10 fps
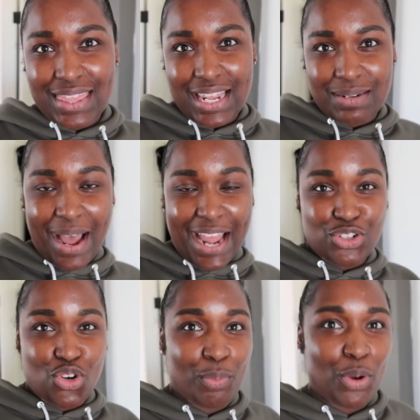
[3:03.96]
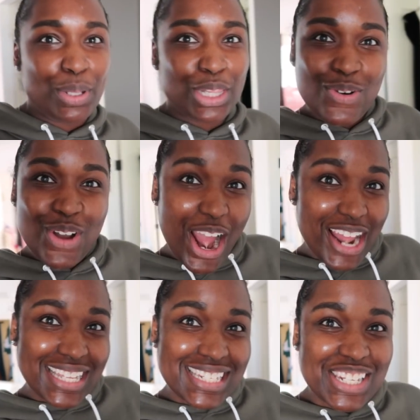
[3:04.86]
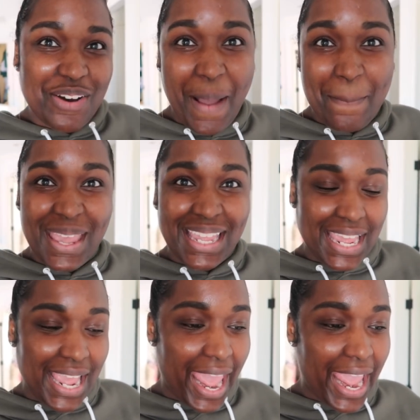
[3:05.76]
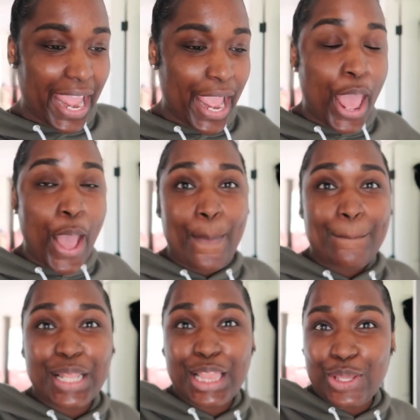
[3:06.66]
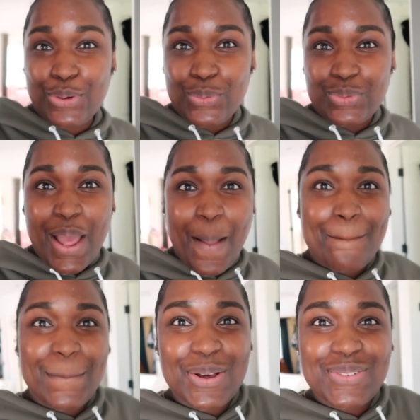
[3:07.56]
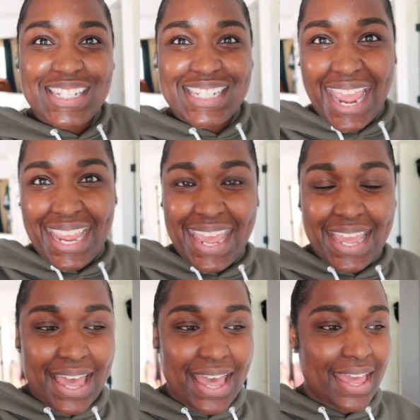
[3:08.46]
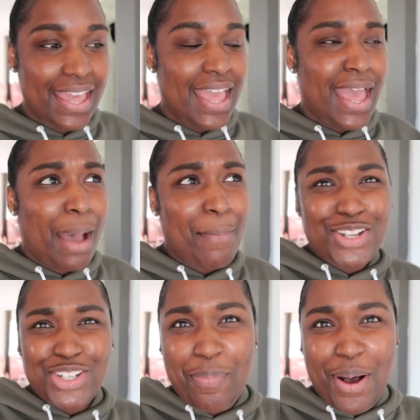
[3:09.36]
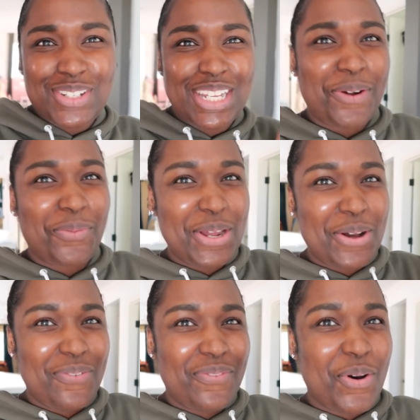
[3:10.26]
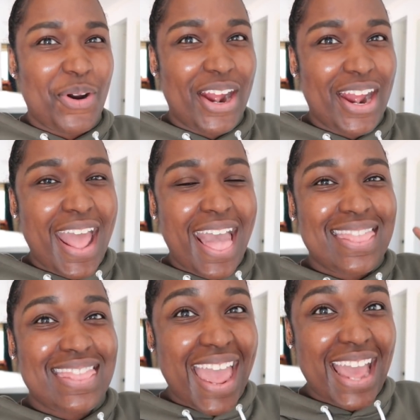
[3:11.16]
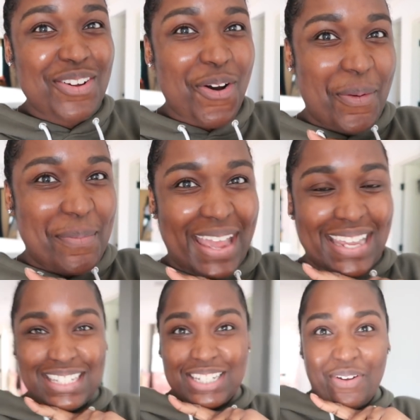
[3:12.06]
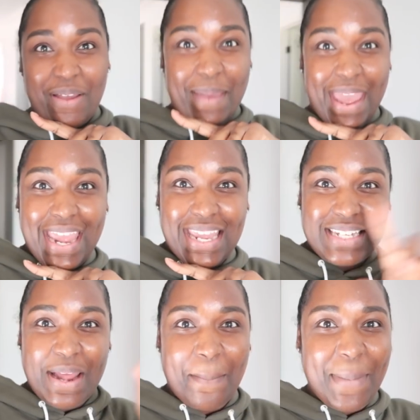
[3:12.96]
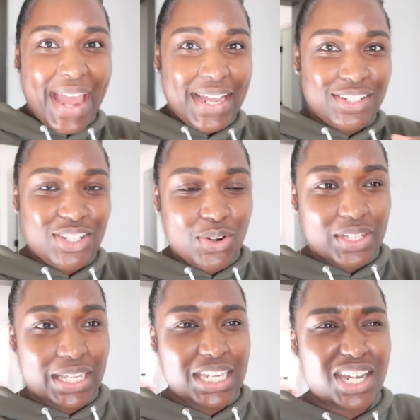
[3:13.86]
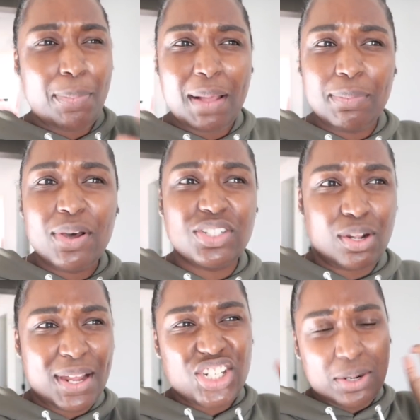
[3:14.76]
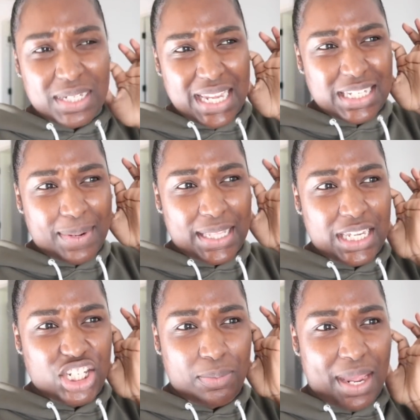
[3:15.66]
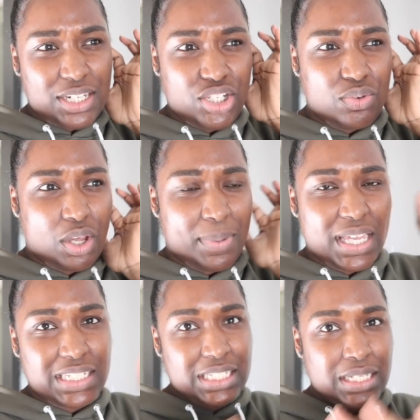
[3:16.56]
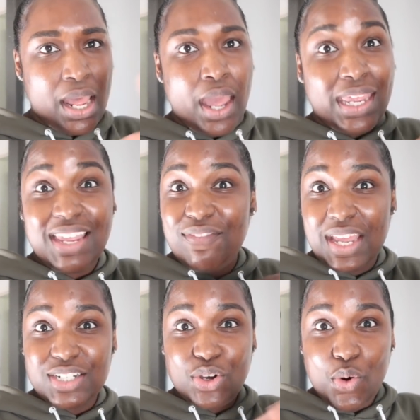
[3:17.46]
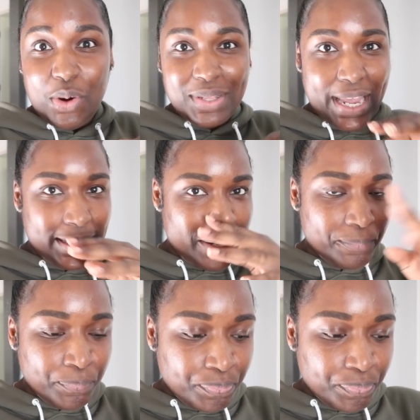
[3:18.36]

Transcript: than my normal balloon garland, so I'm making a balloon mosaic. I'm also posting a reel for that on my Instagram page by _Lakeisha. I'll probably post it on my Sharpe Designs by Lakeisha page too though, because it's event decor related.